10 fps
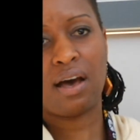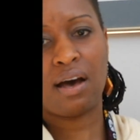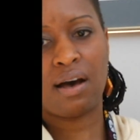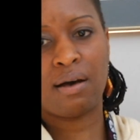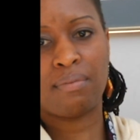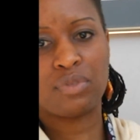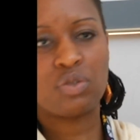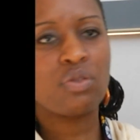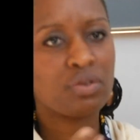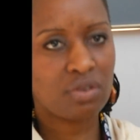Um,
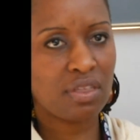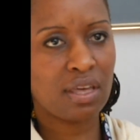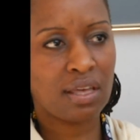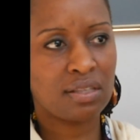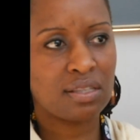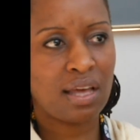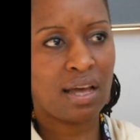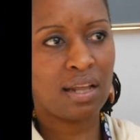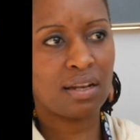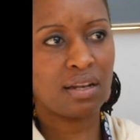so those are things
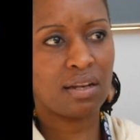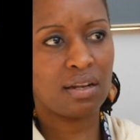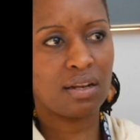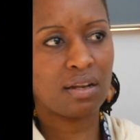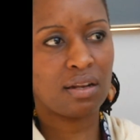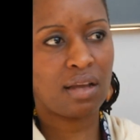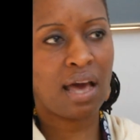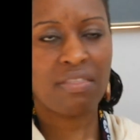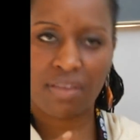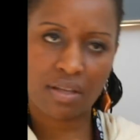that
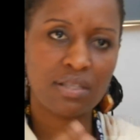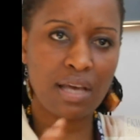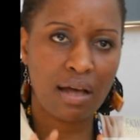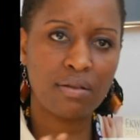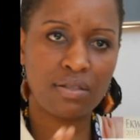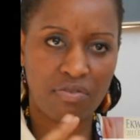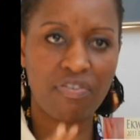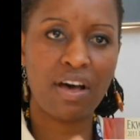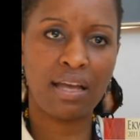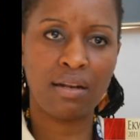I think, to help
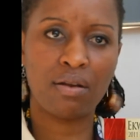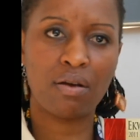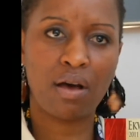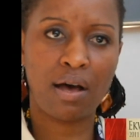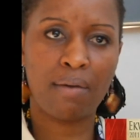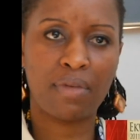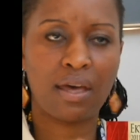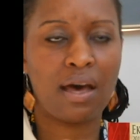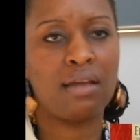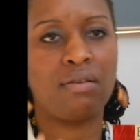define um, the
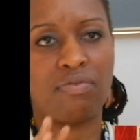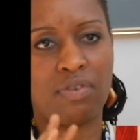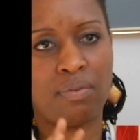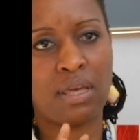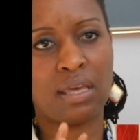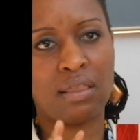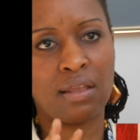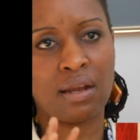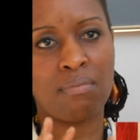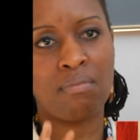kind of filmmaking
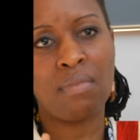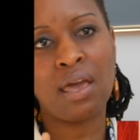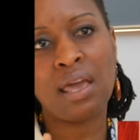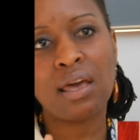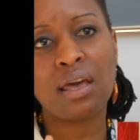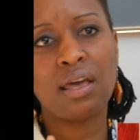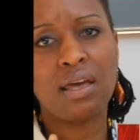that I make,